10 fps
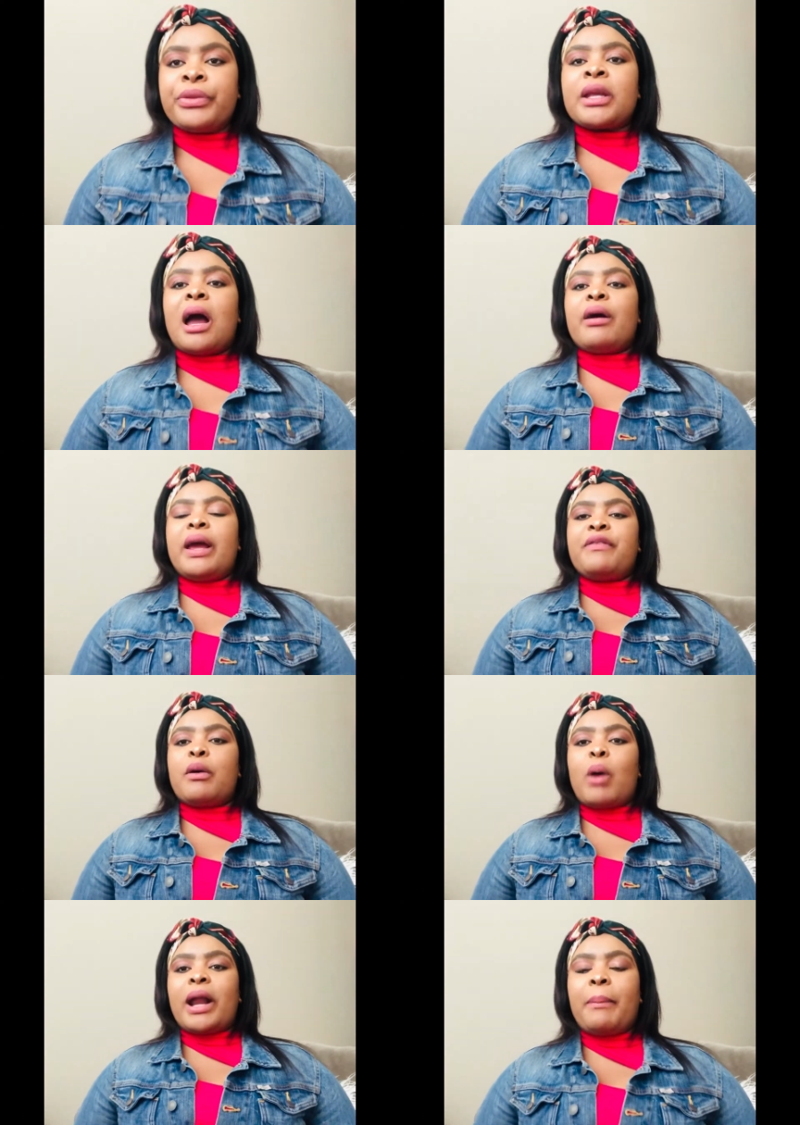However,
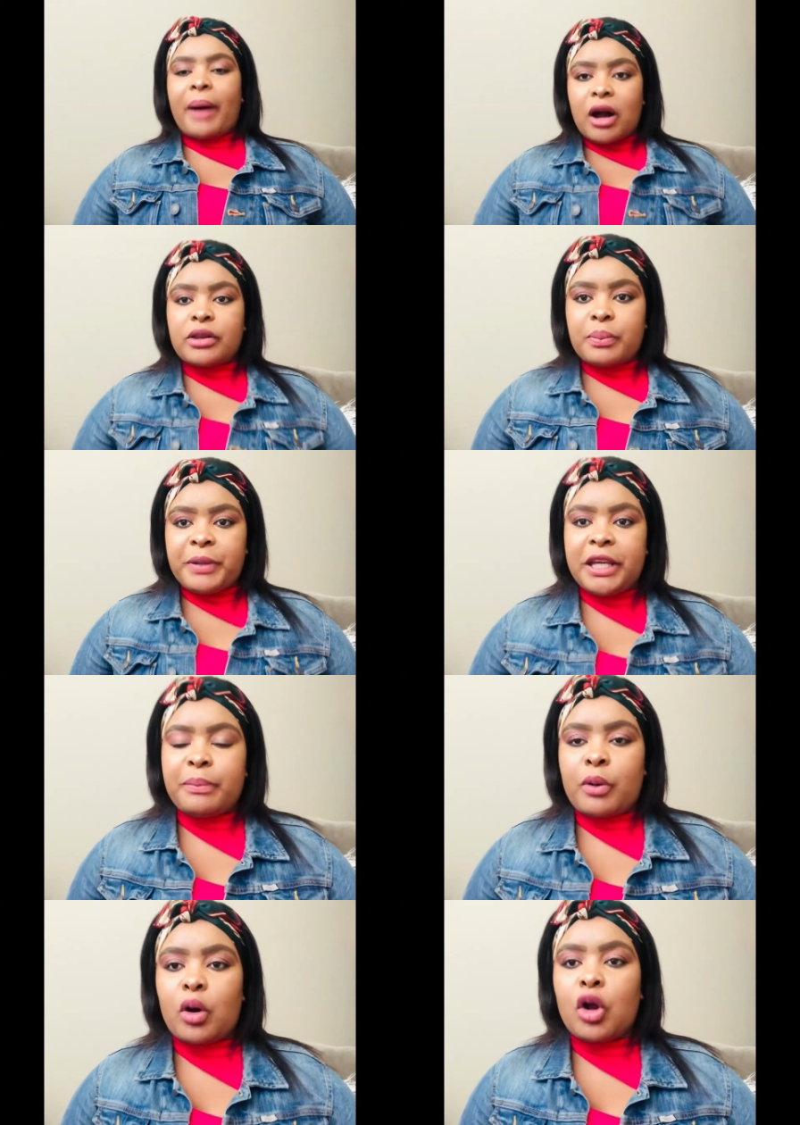what about the
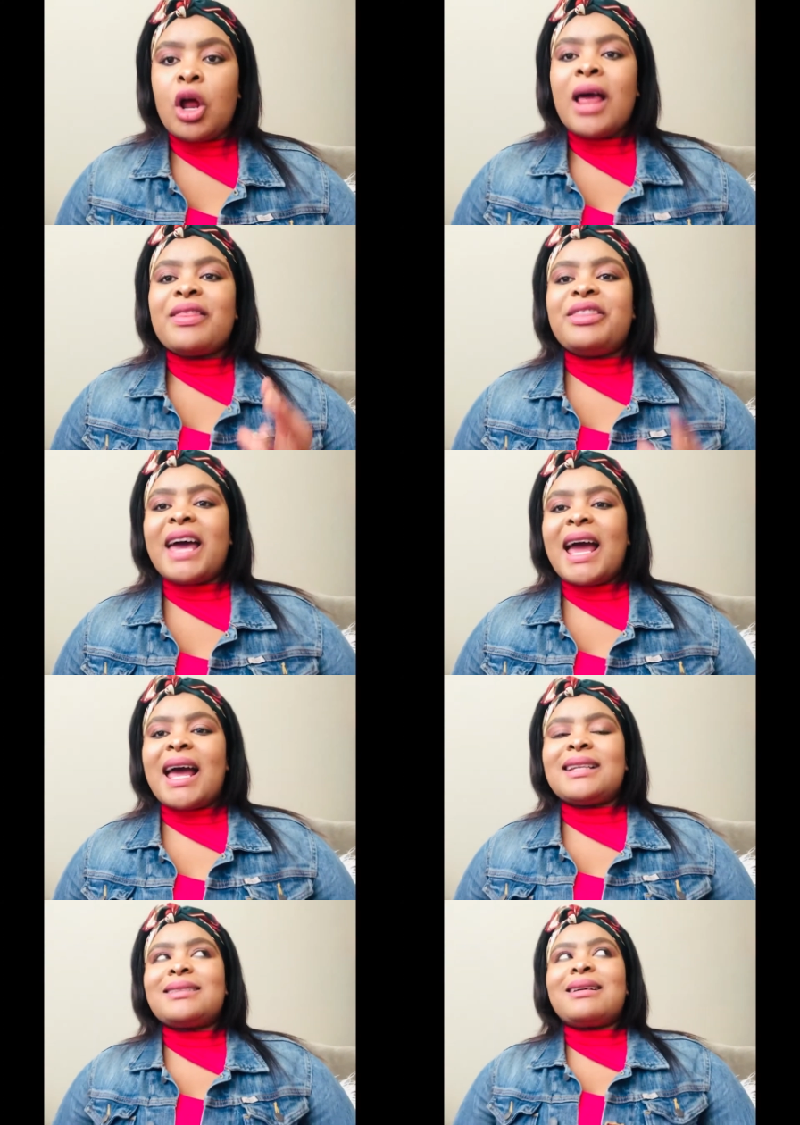people
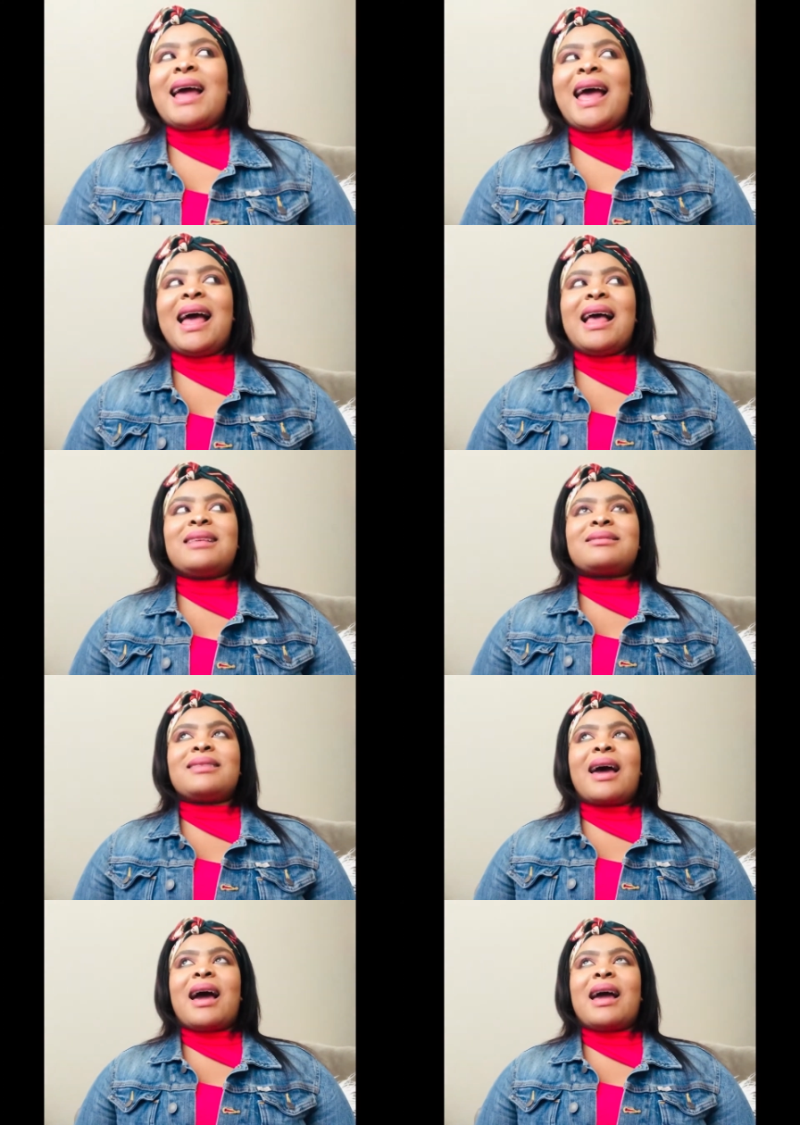that has
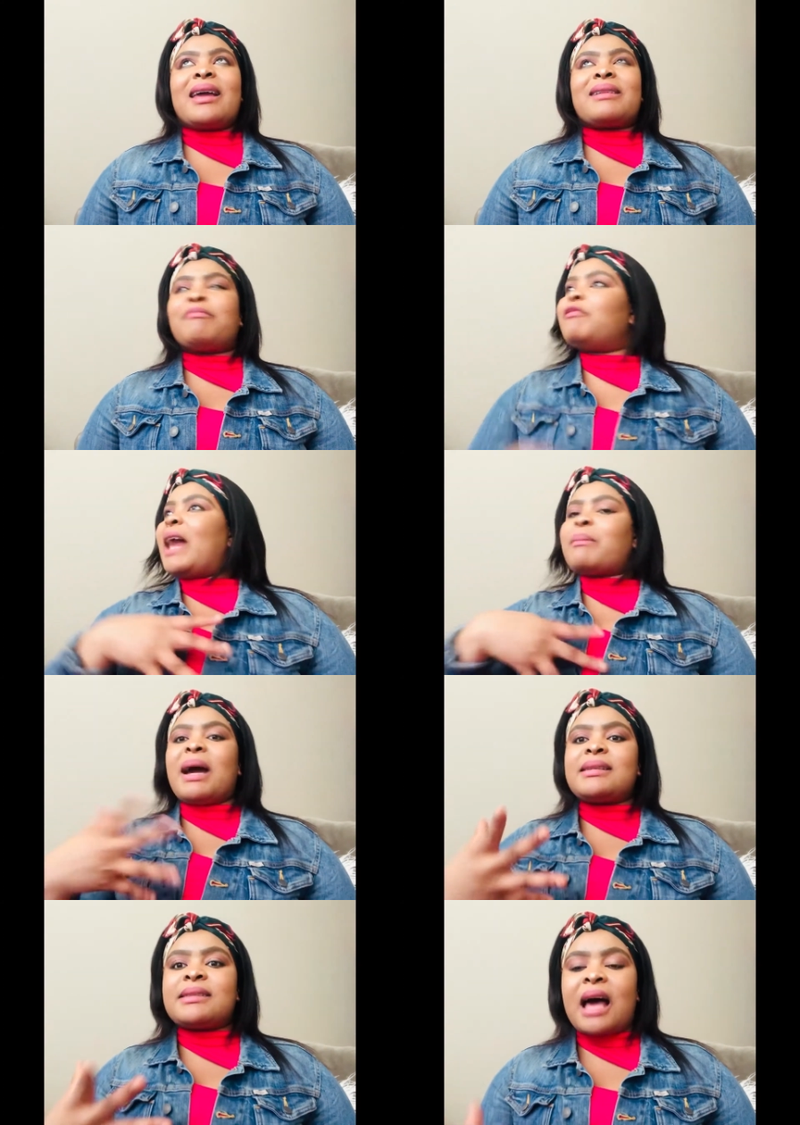like
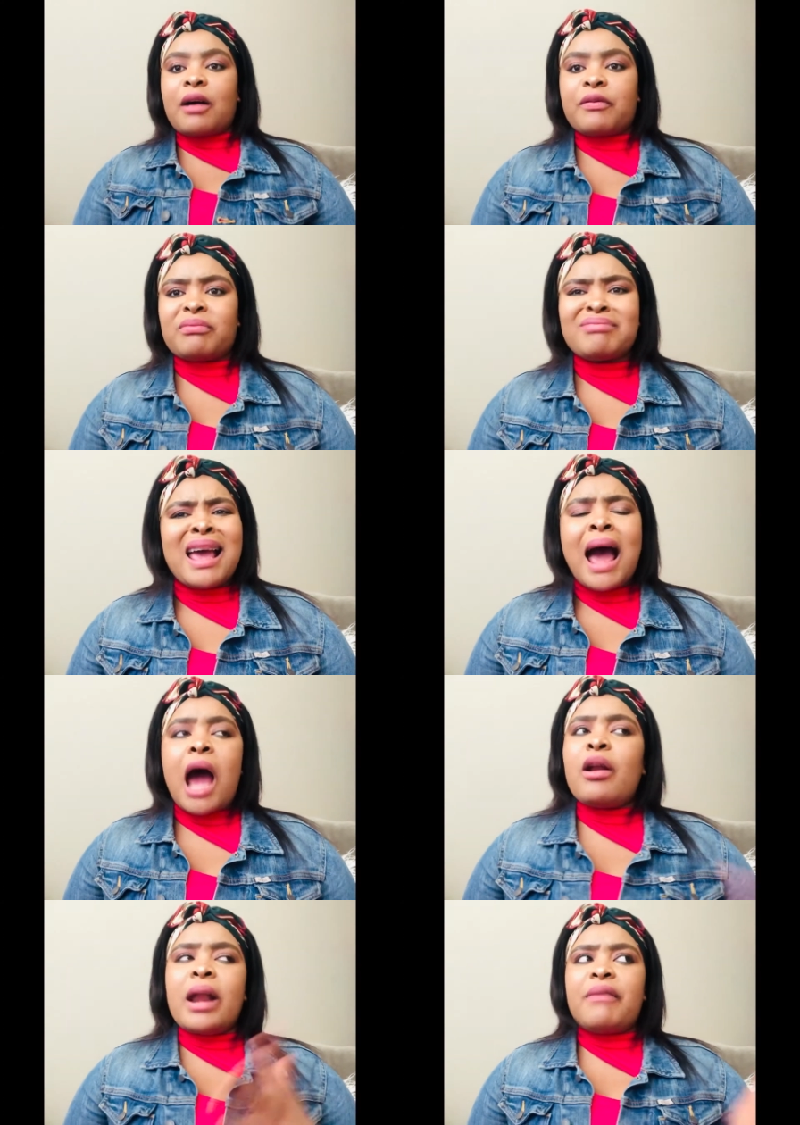myself?
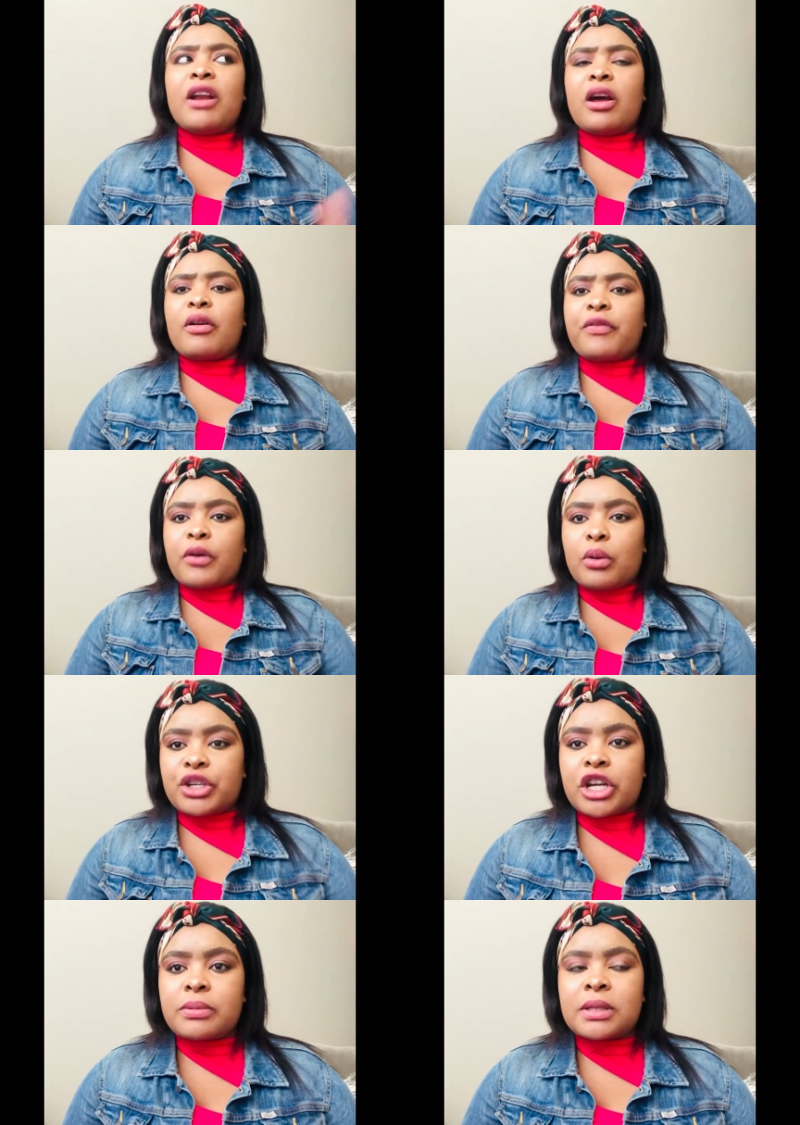I don't have a lot of
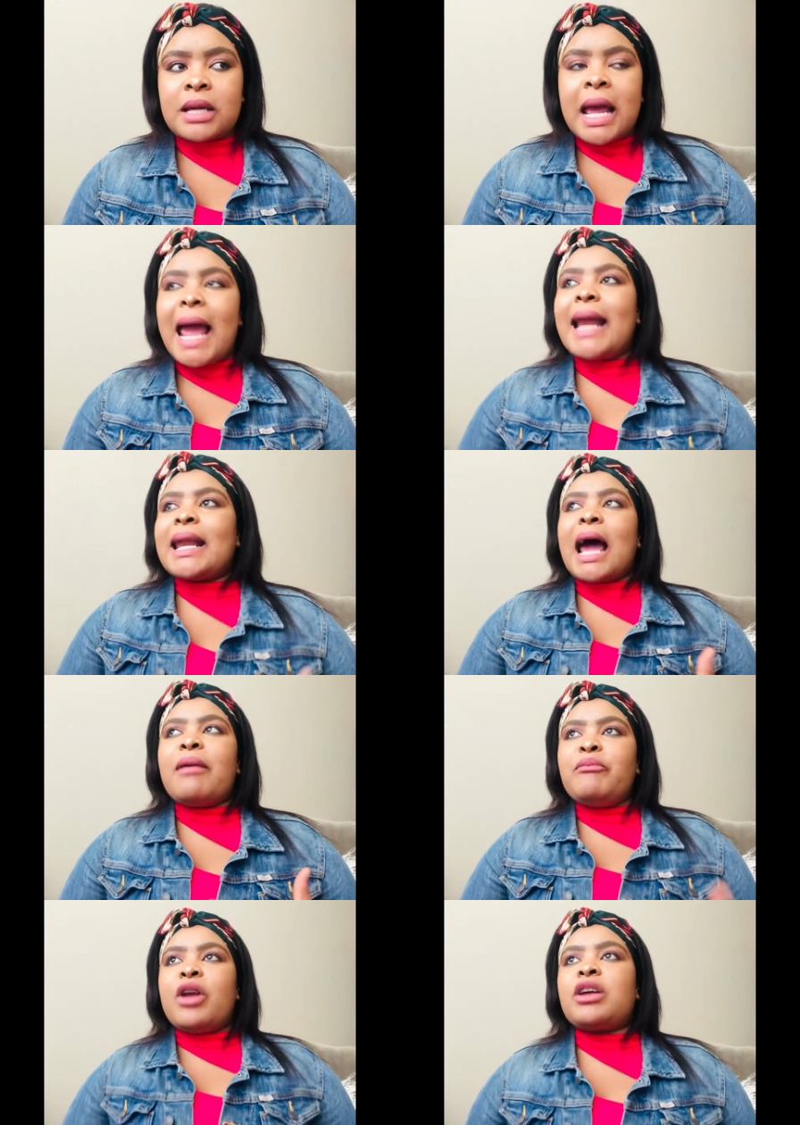followerships and
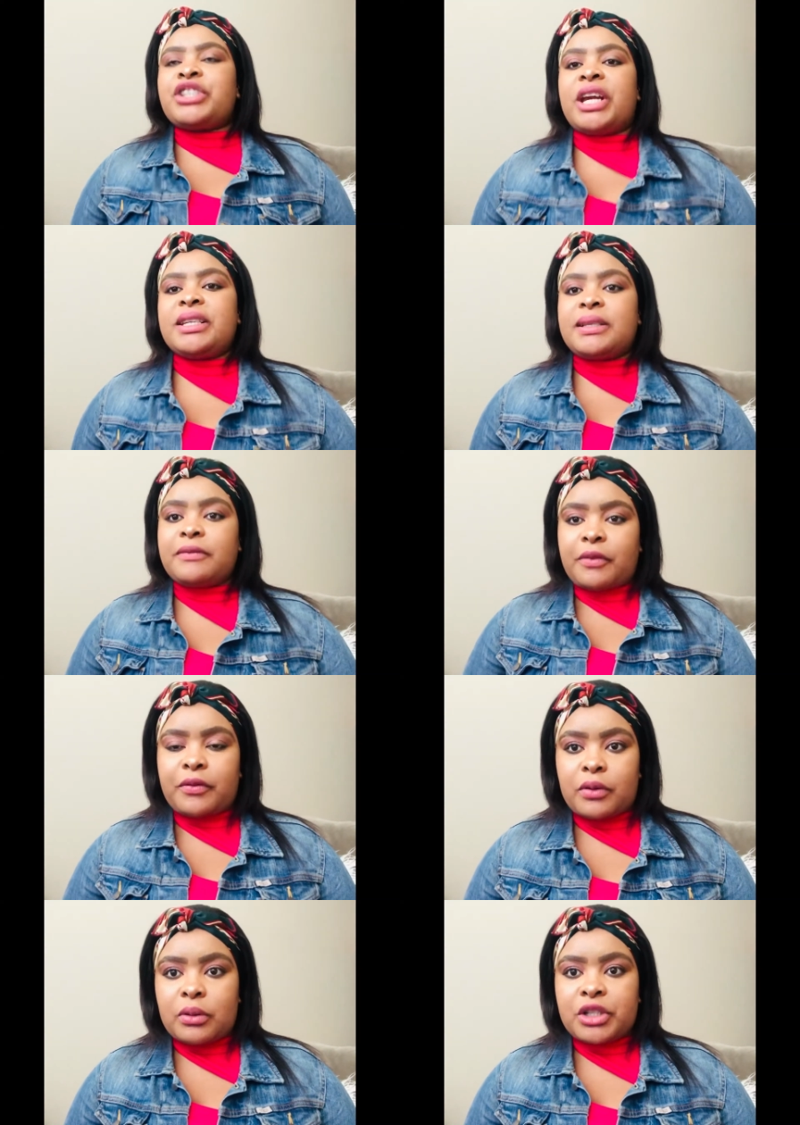I'm not chasing for
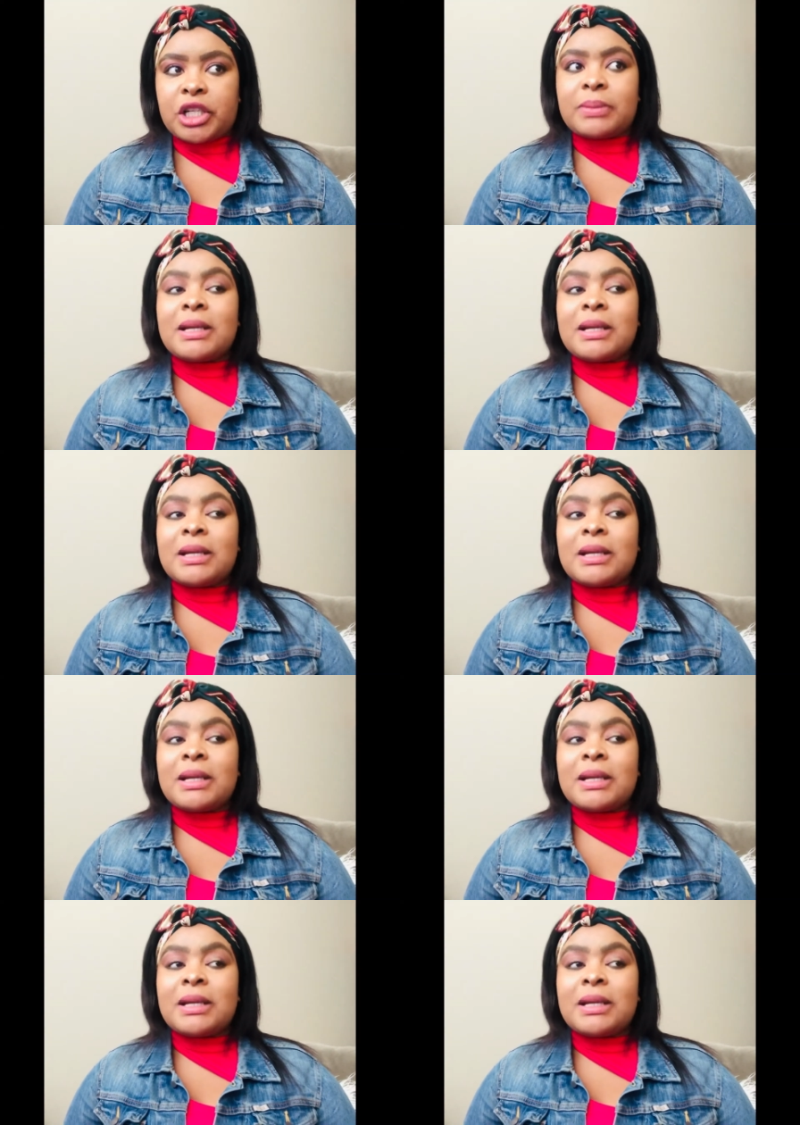followership.